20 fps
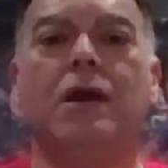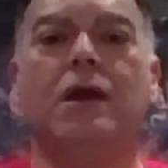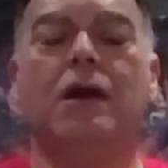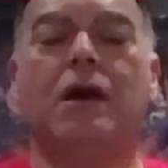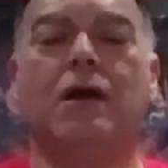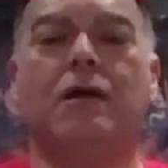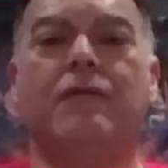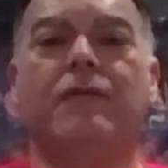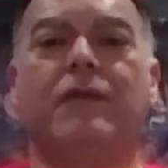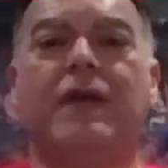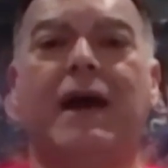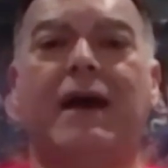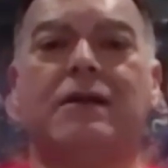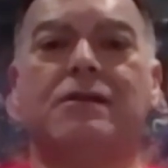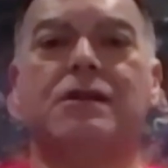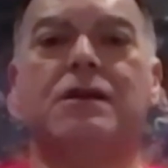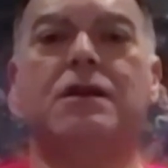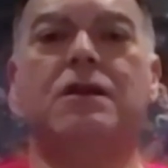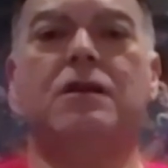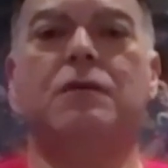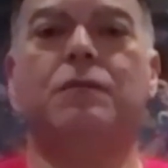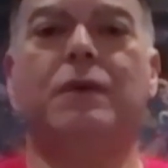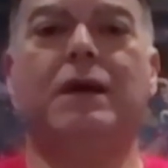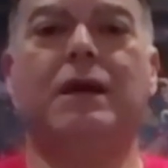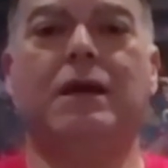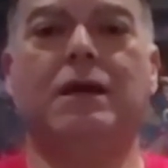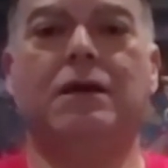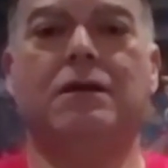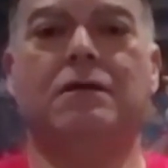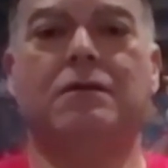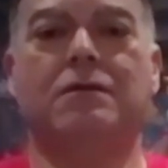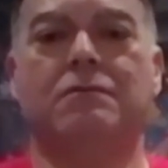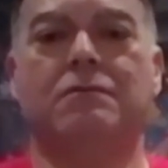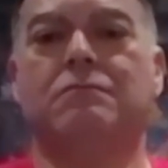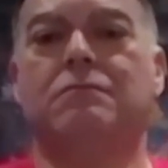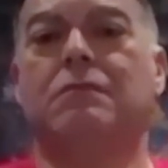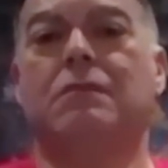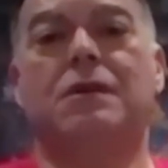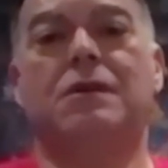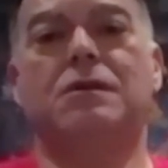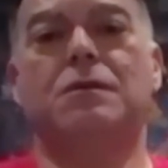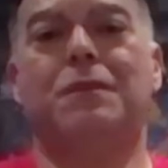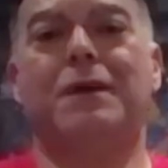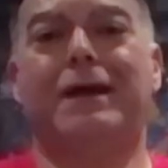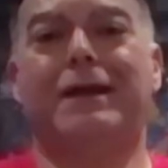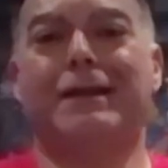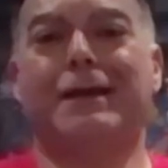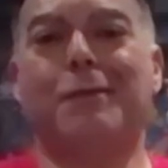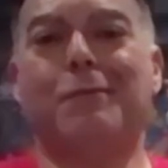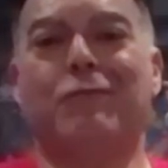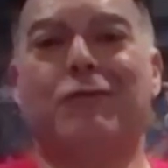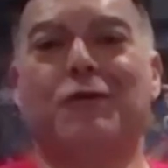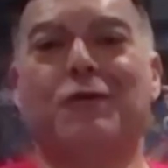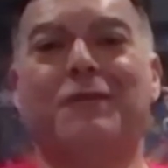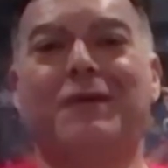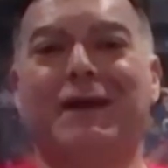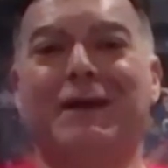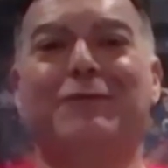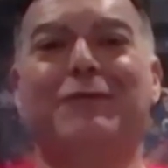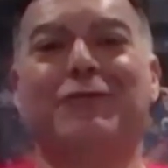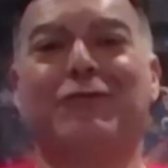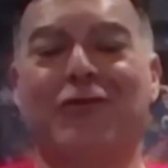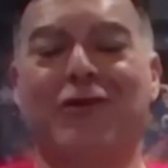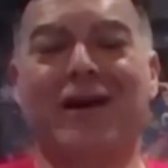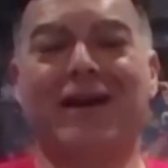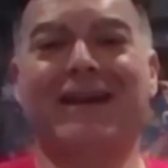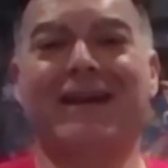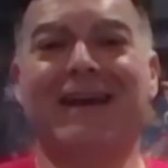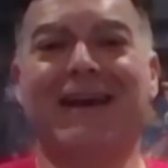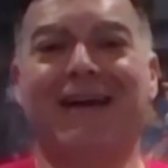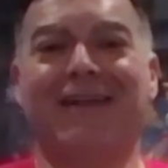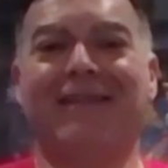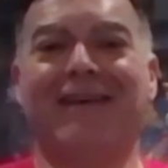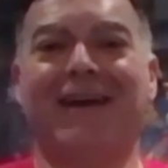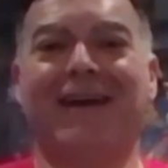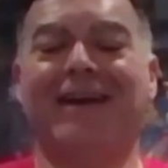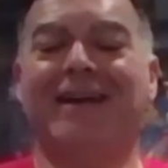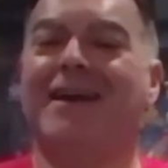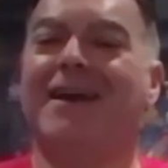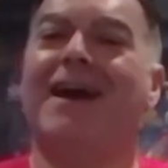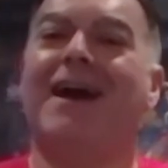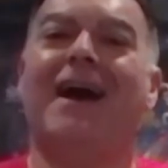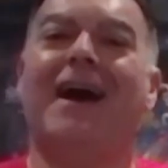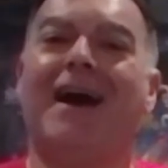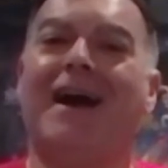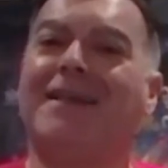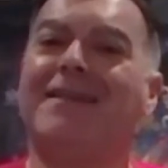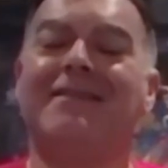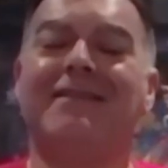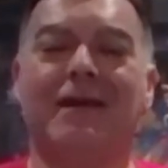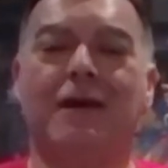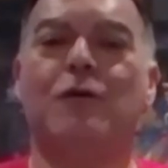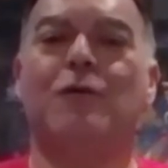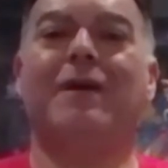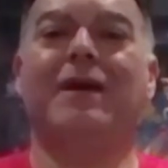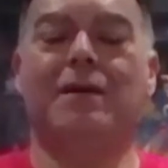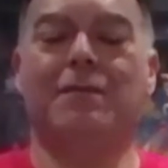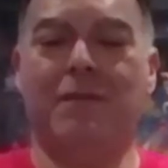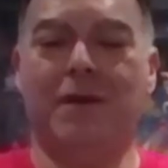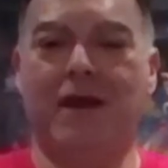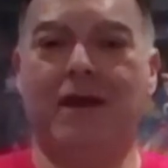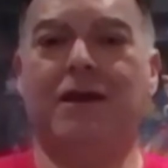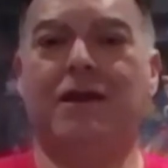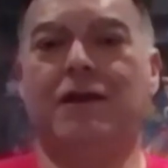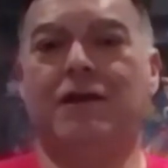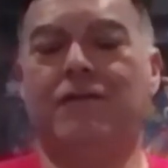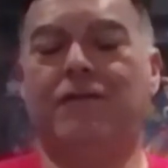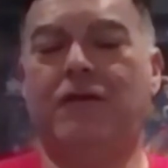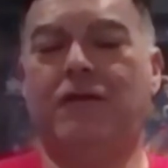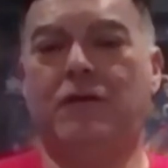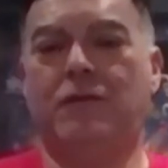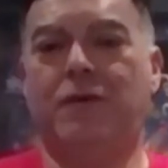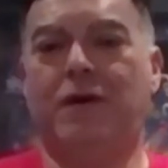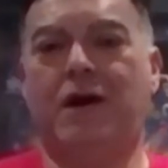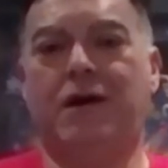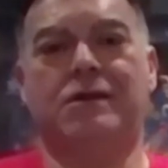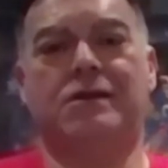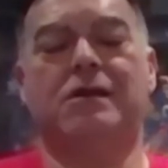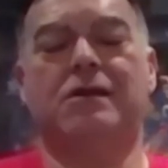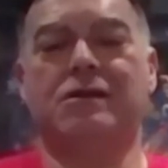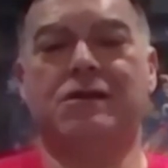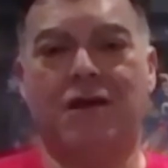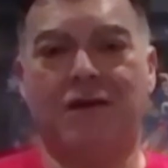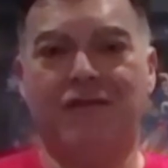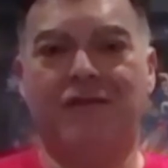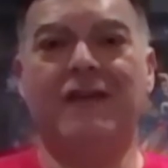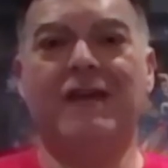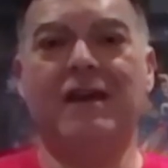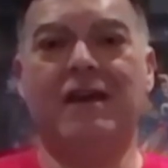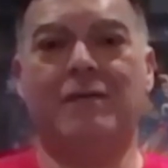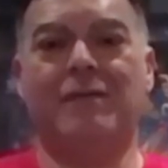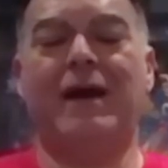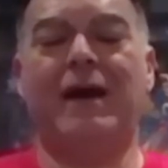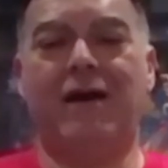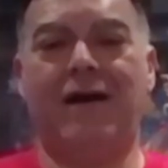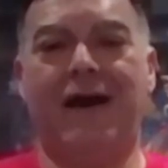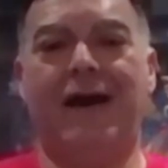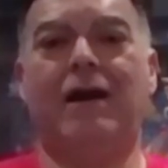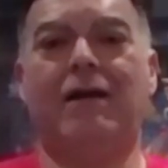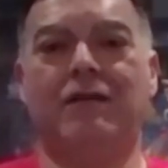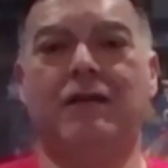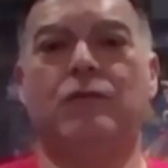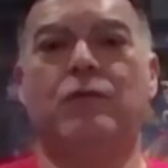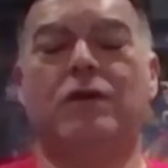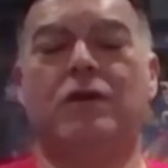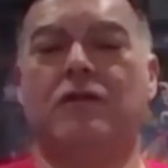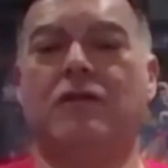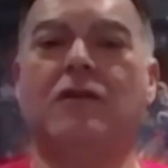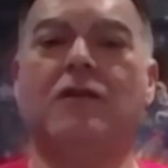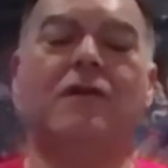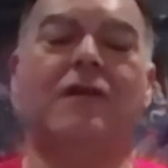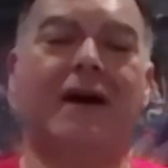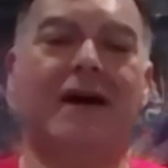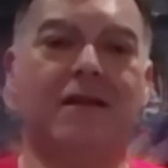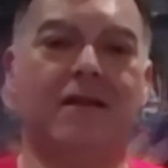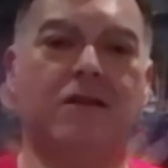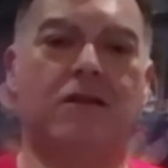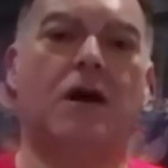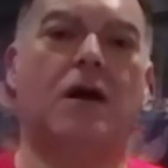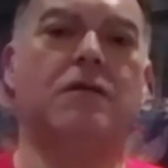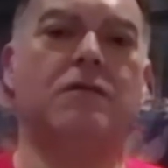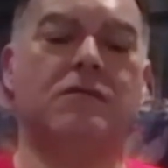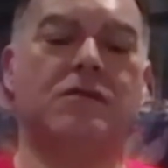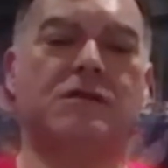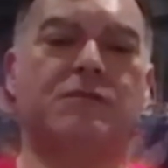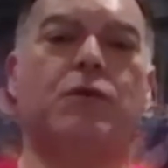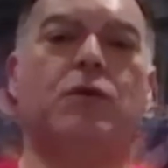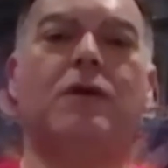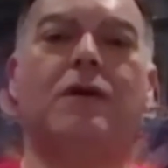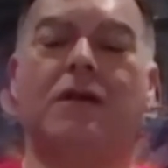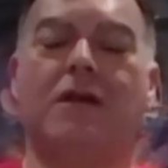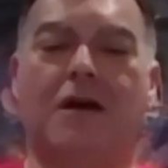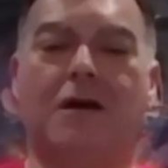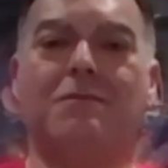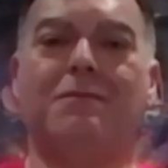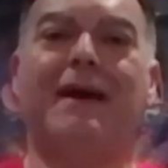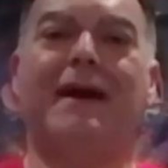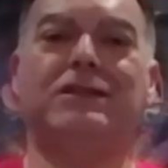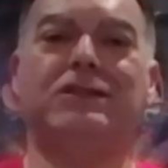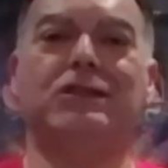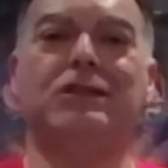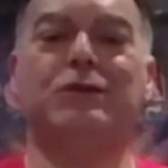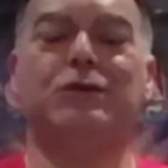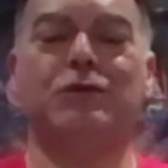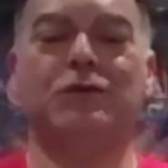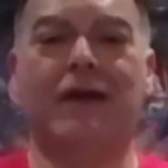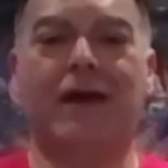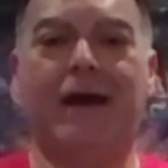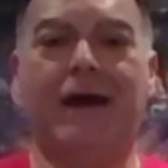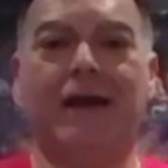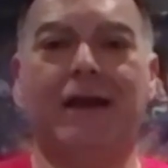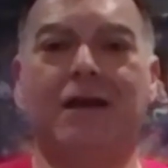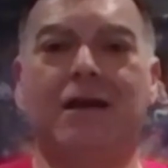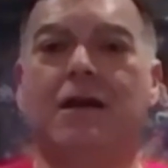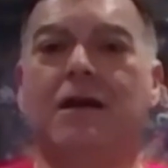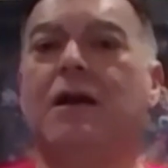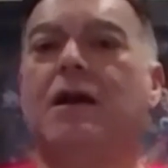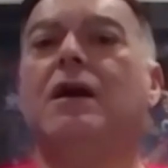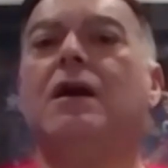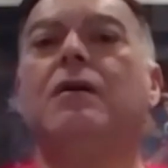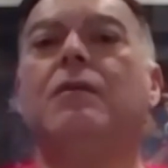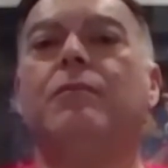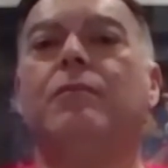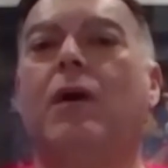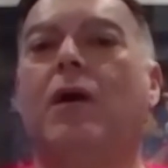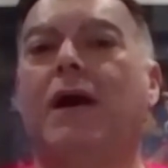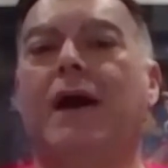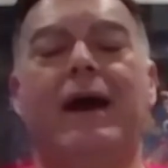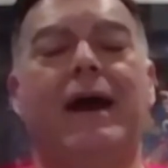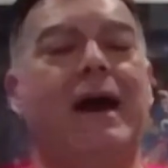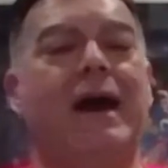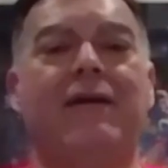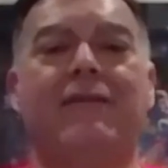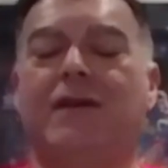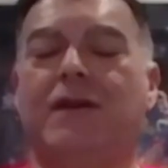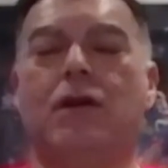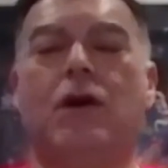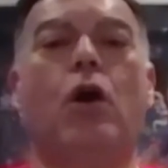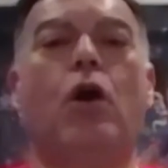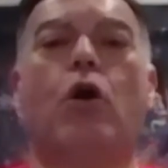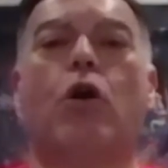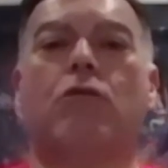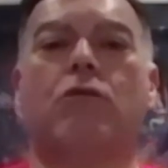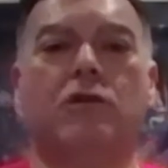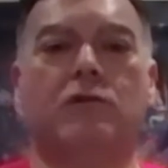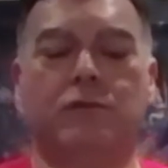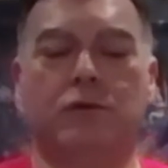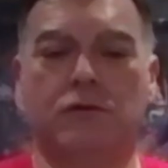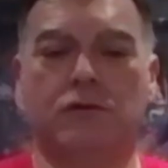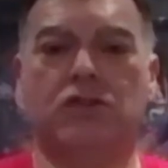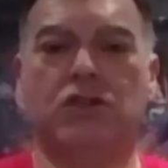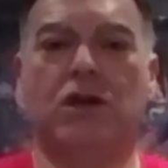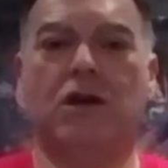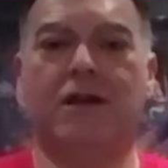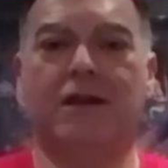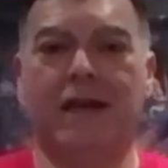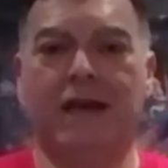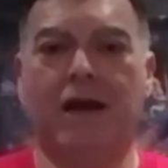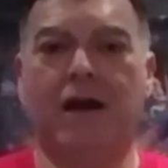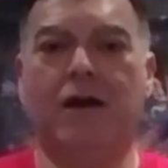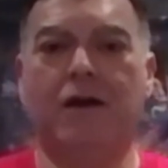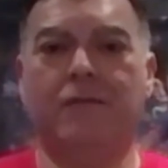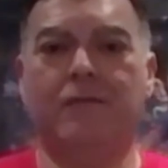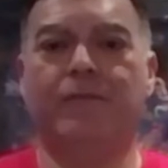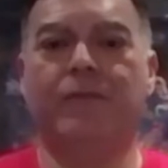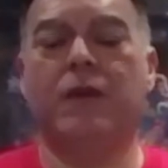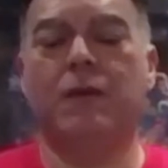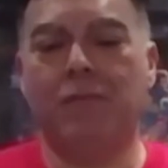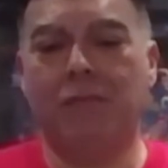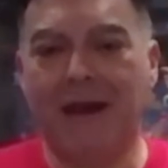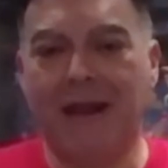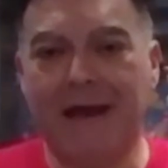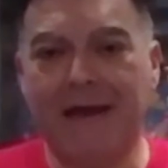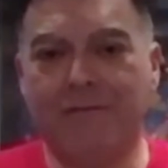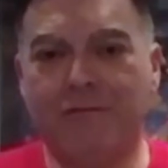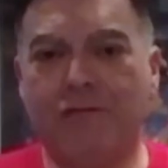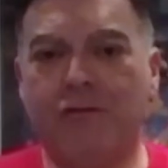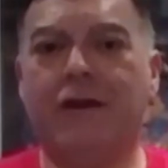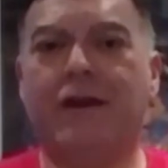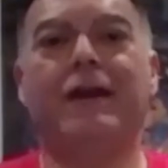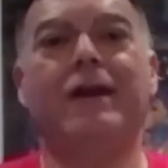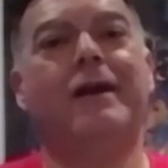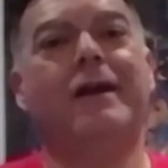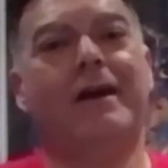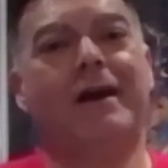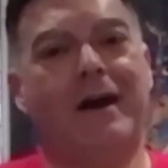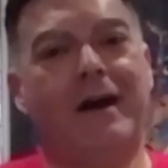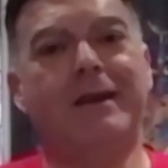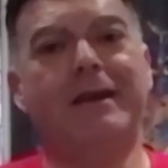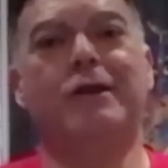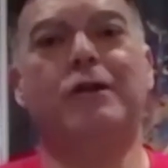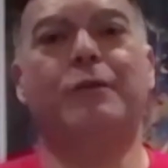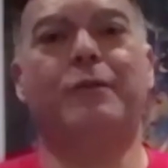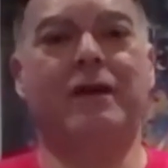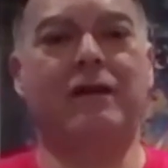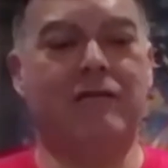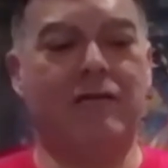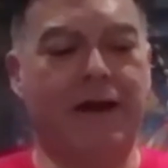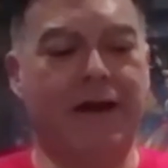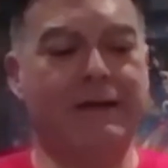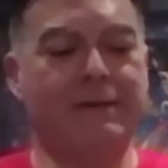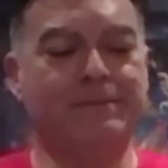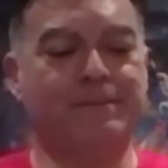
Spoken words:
You know, that's going to be, it's a big number of people trying to get there, and there'll be a big queue for the bus. So think about how you want to do that. Don't spoil a magical day by having a horrible journey home. Plan for it and it'll be great.